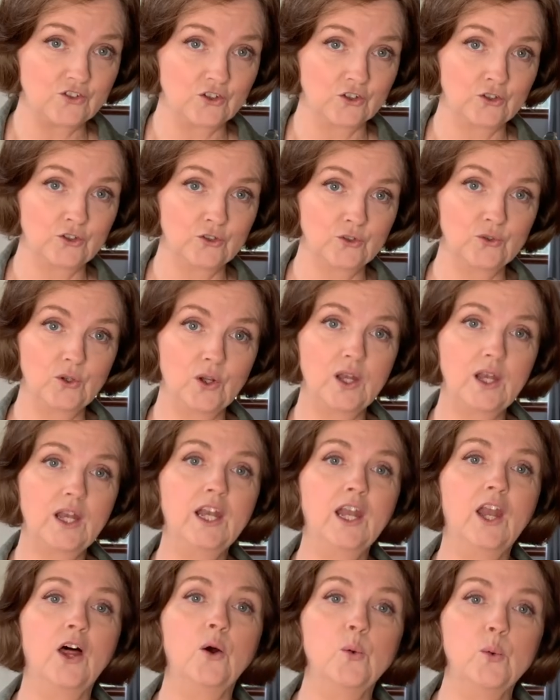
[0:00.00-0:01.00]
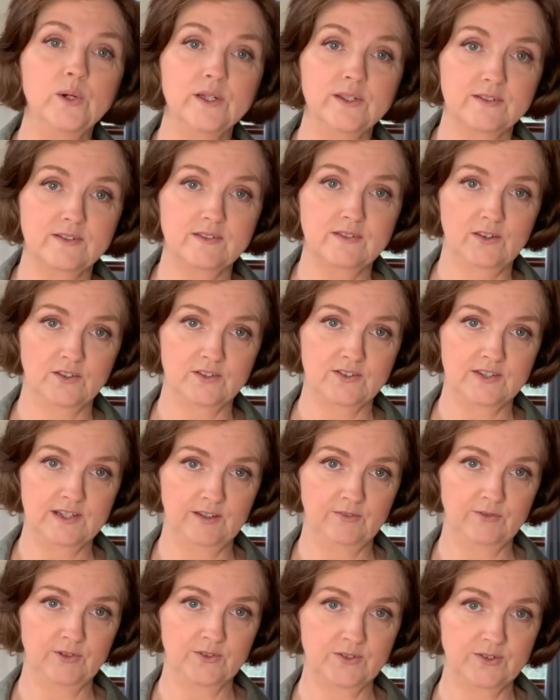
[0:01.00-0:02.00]
journal lowers those
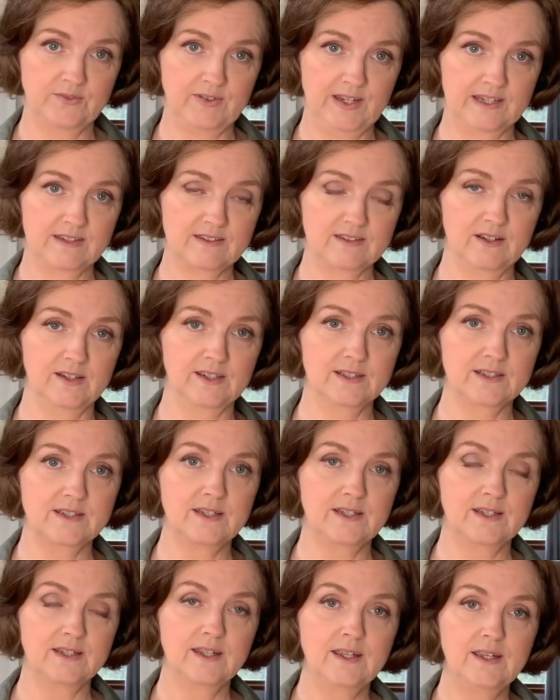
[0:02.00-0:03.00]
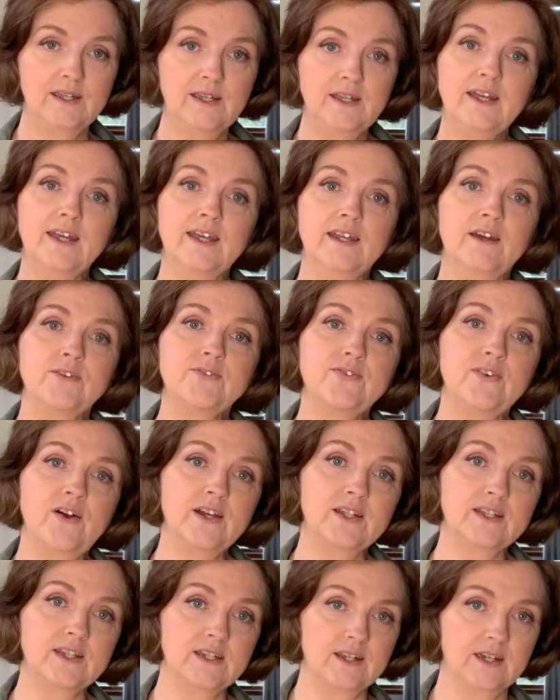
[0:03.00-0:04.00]
levels of anxiety, and I
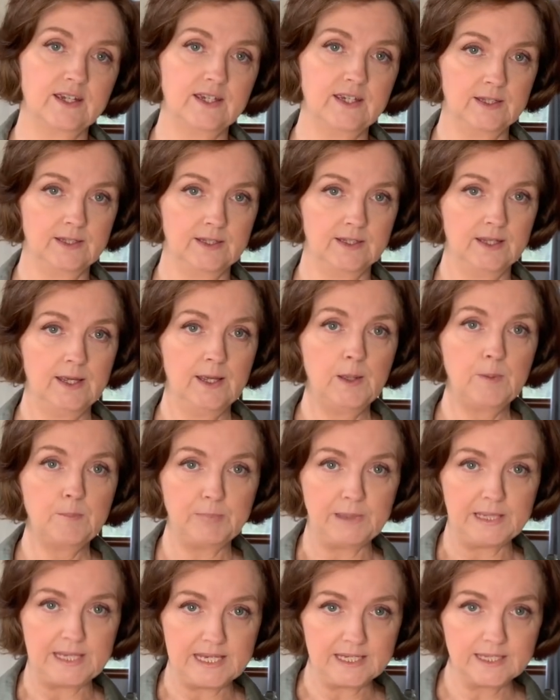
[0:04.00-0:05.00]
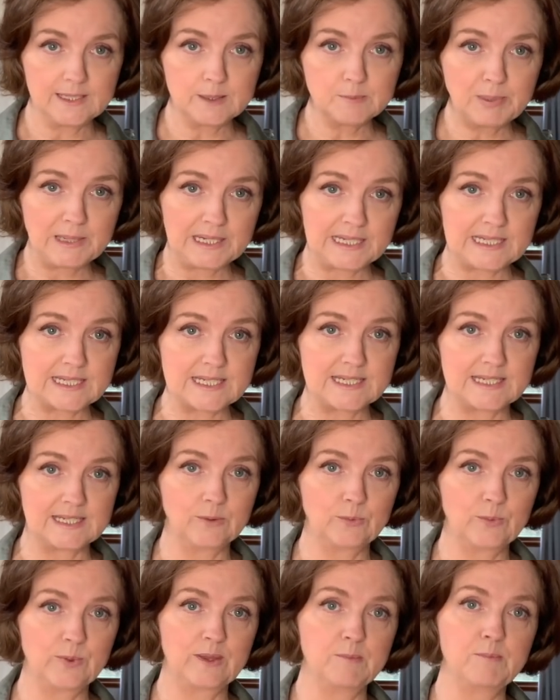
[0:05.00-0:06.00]
find that I can begin
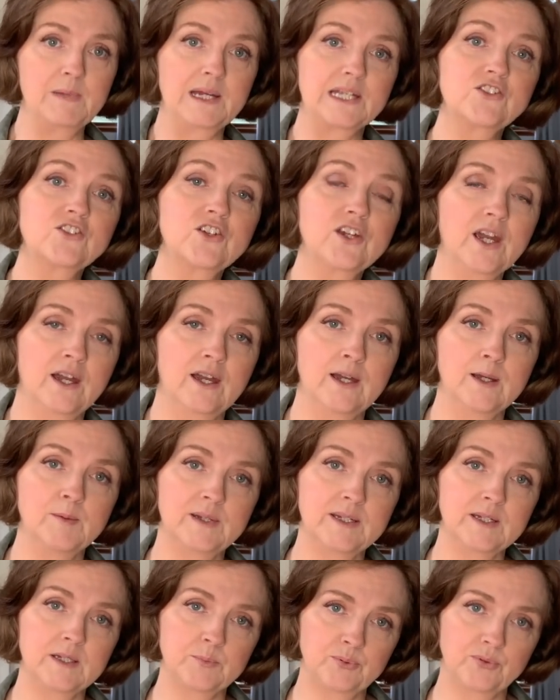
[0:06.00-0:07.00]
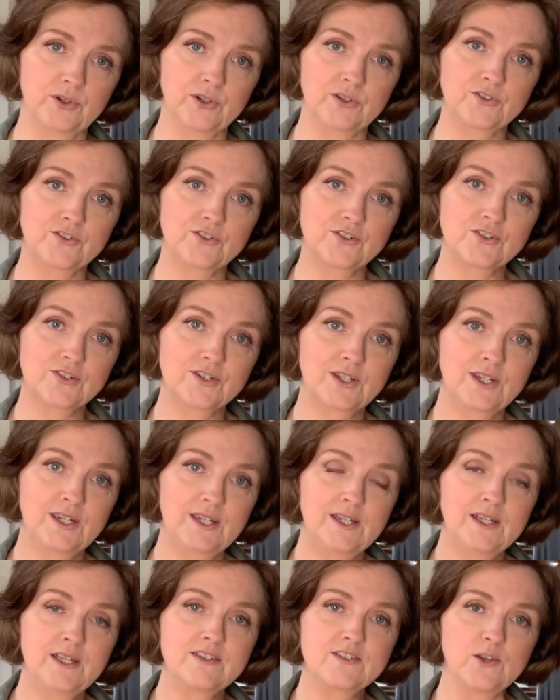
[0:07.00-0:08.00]
painting with a much calmer approach.
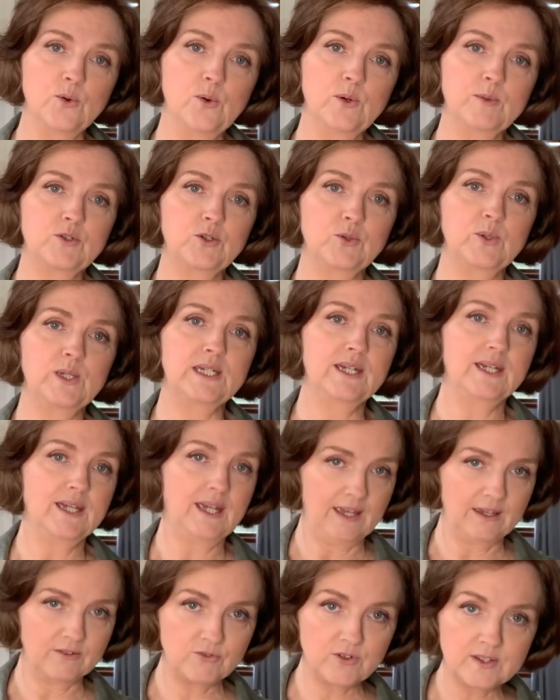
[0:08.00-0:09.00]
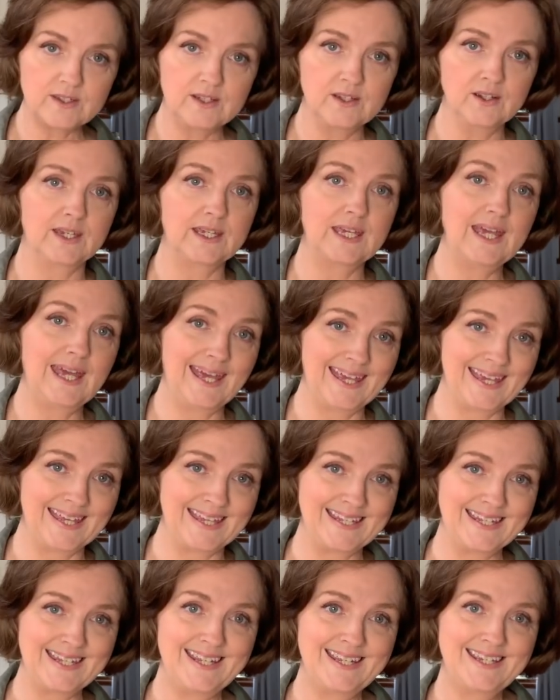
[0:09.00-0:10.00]
So I'm doing everything I
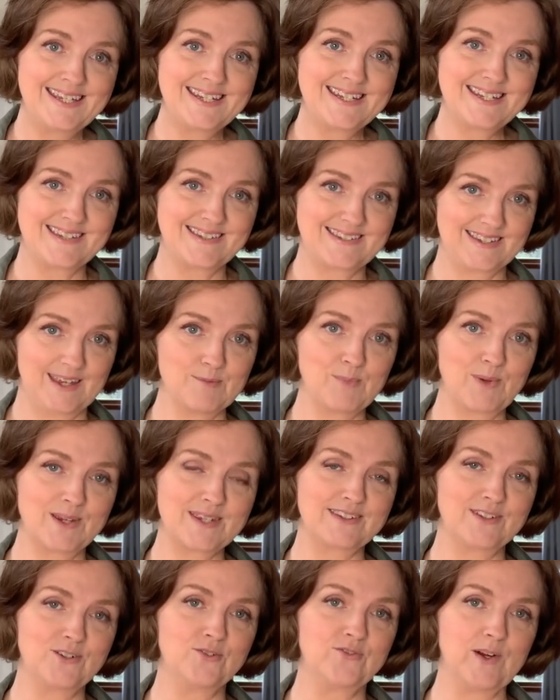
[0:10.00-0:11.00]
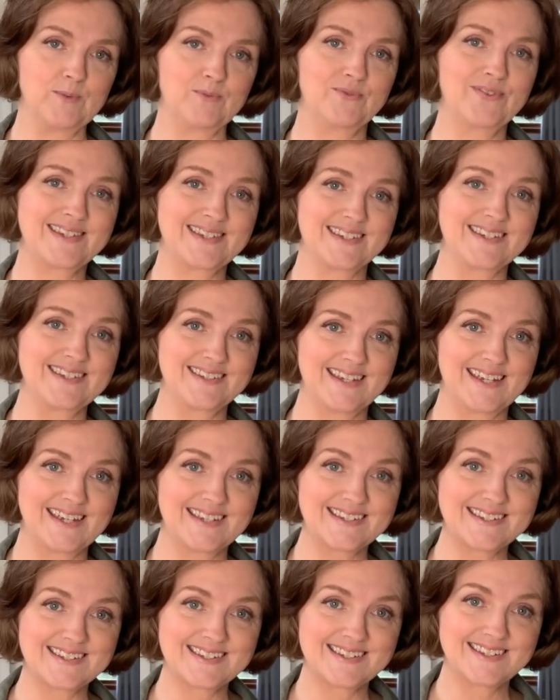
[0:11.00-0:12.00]
can to set myself up for
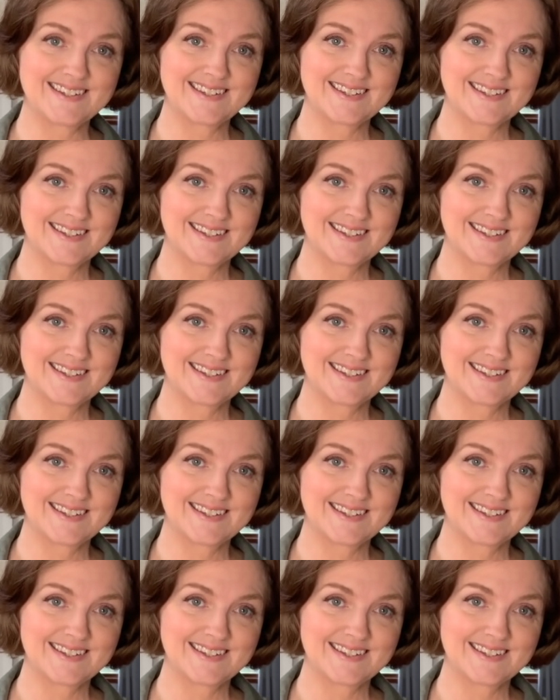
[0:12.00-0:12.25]
success.